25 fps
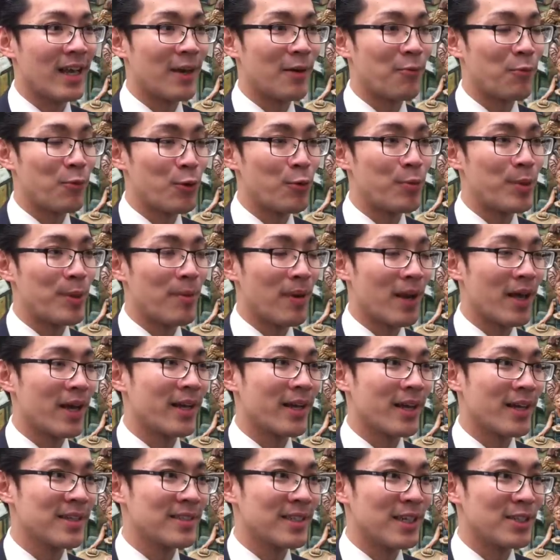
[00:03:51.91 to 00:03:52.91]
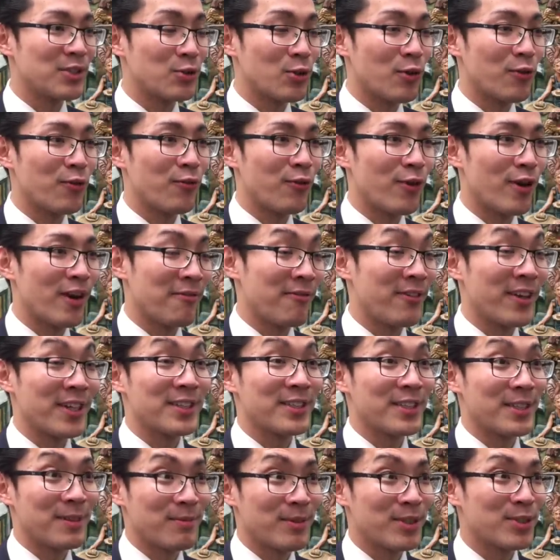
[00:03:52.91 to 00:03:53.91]
will be playing as a software
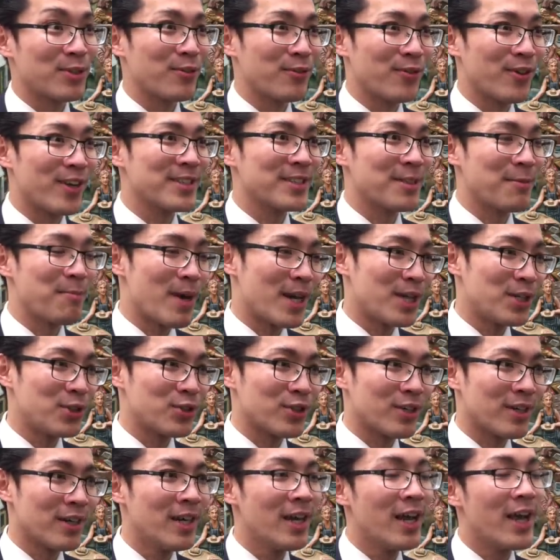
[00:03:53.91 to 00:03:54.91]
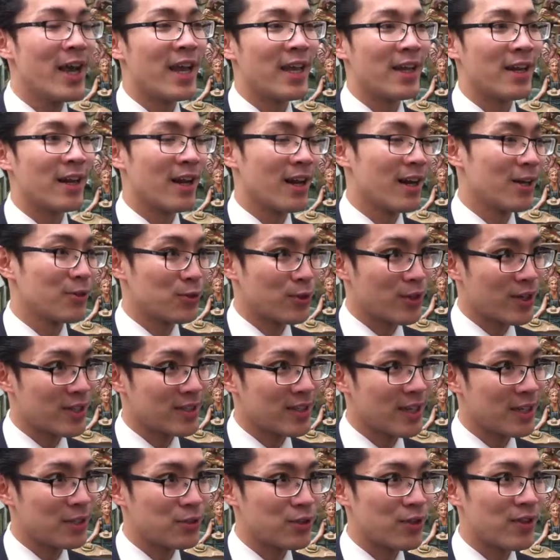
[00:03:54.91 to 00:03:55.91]
asset manager in a large
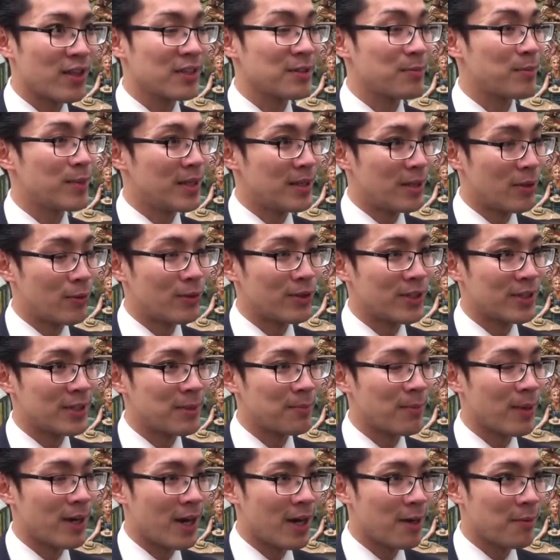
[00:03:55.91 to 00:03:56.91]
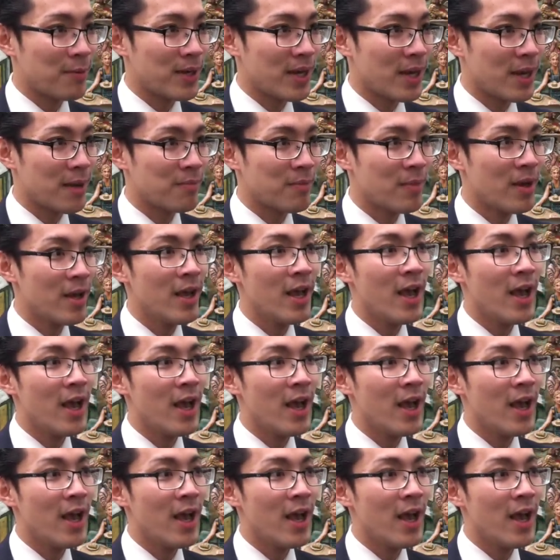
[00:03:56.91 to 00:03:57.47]
organization that's being audited by IBM.